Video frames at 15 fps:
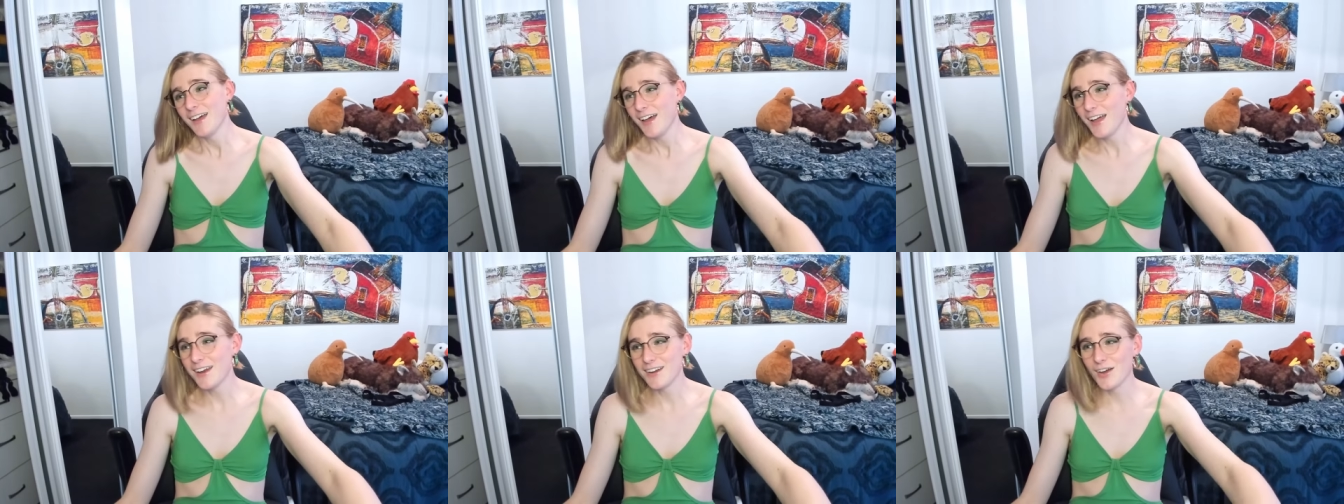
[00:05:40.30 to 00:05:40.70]

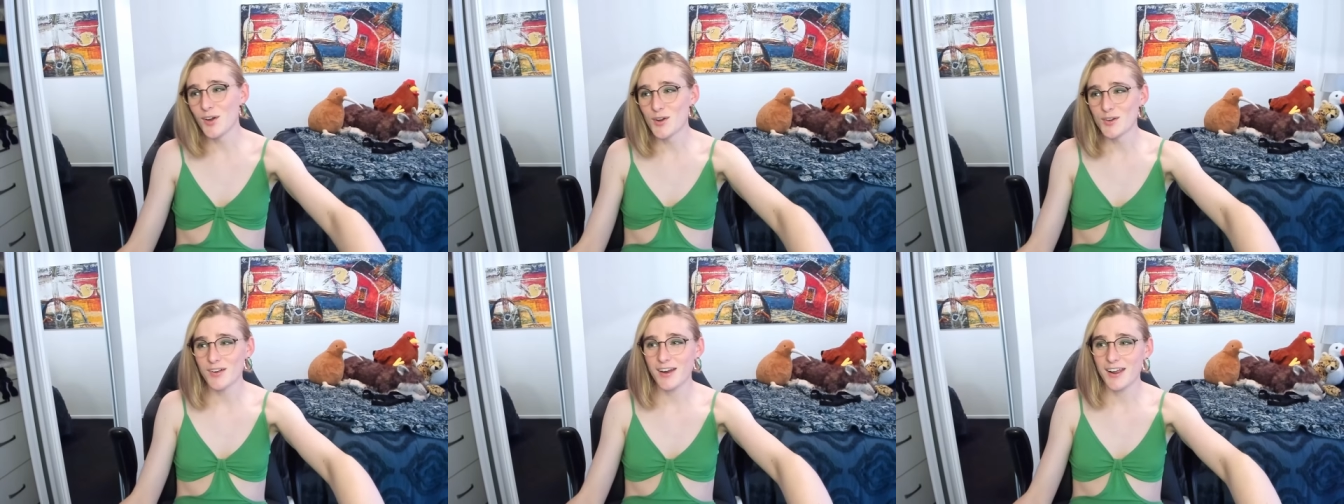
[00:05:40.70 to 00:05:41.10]
I
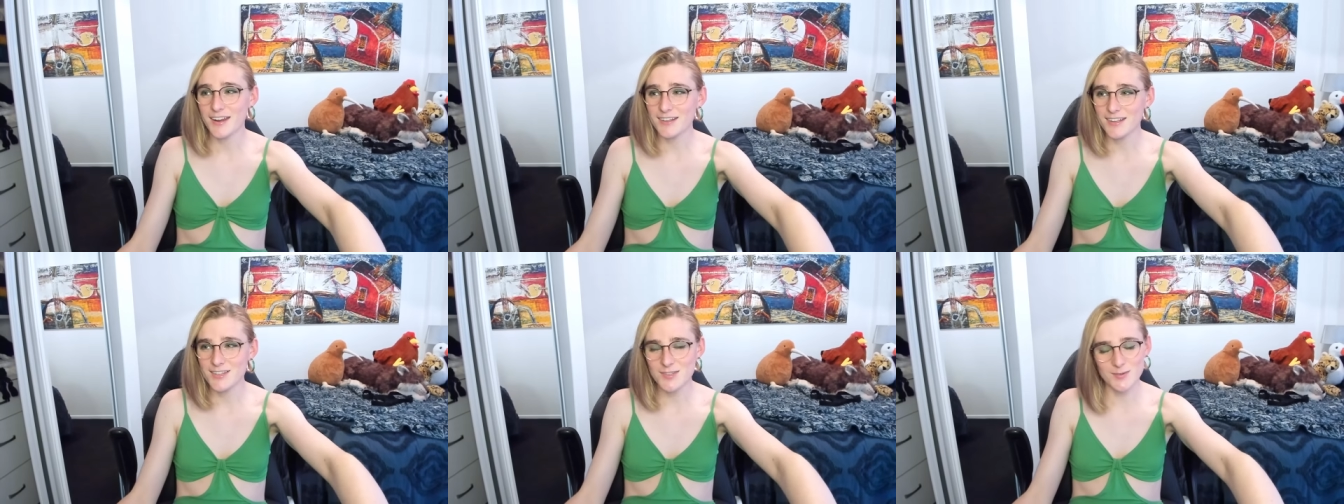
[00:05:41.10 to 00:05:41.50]
know,
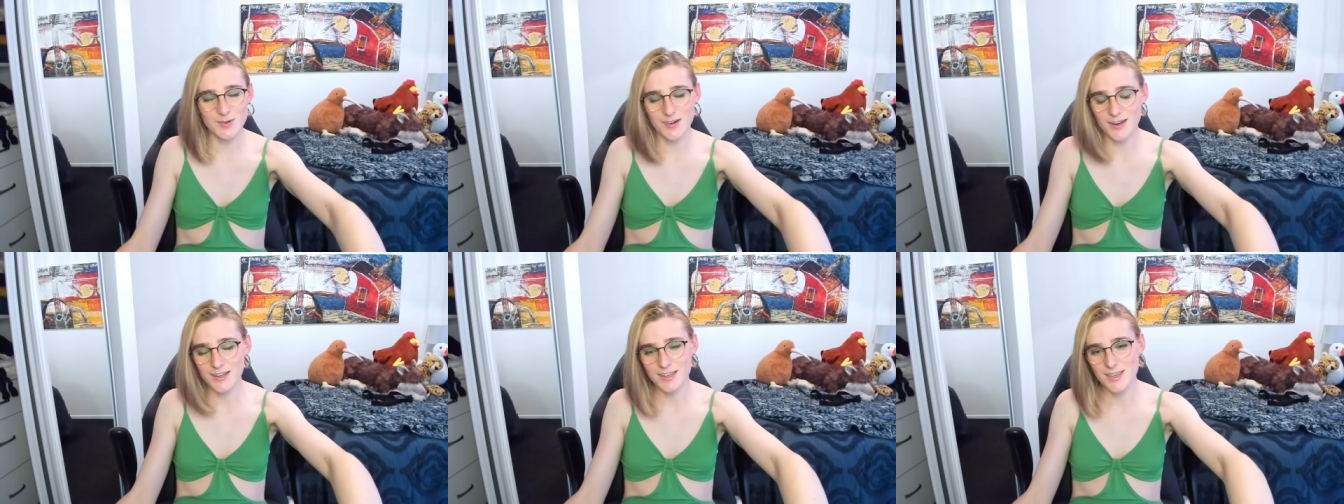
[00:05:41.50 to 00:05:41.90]
right? That's
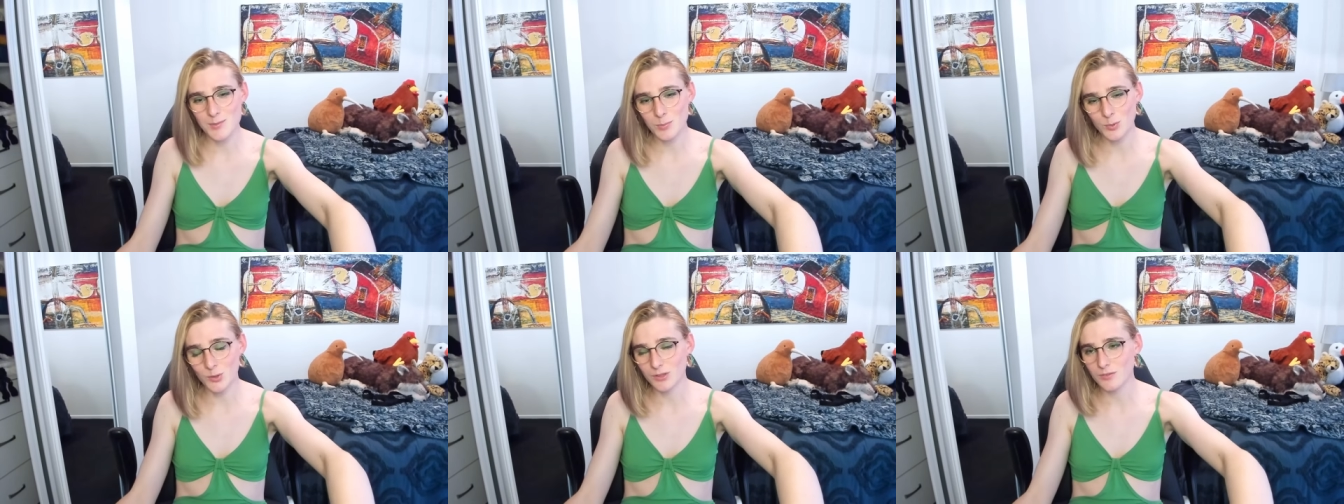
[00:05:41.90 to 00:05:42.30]
where I
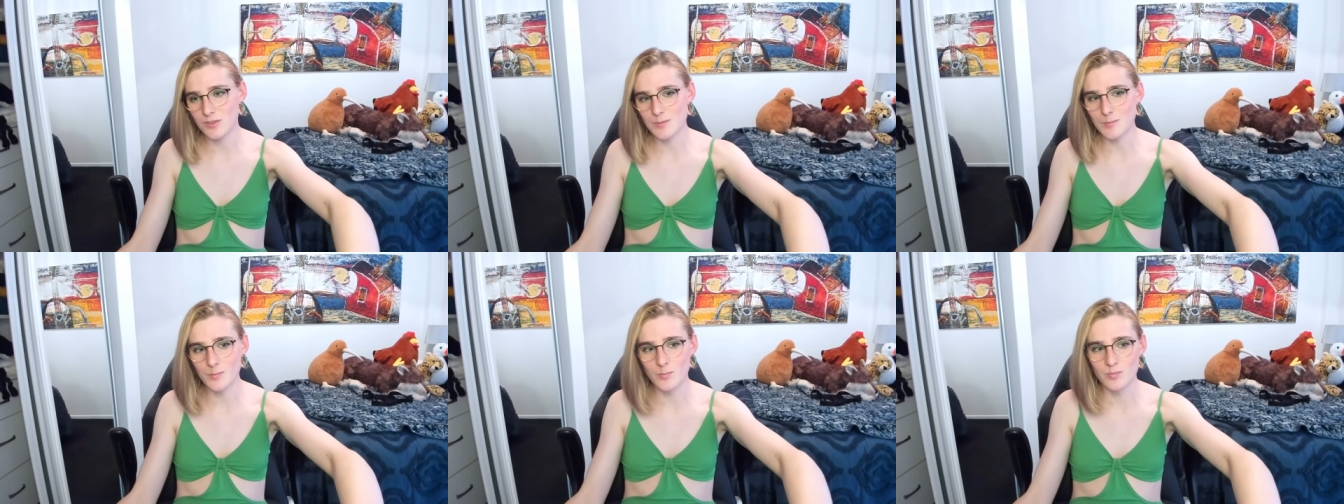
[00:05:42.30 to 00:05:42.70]
keep all of the...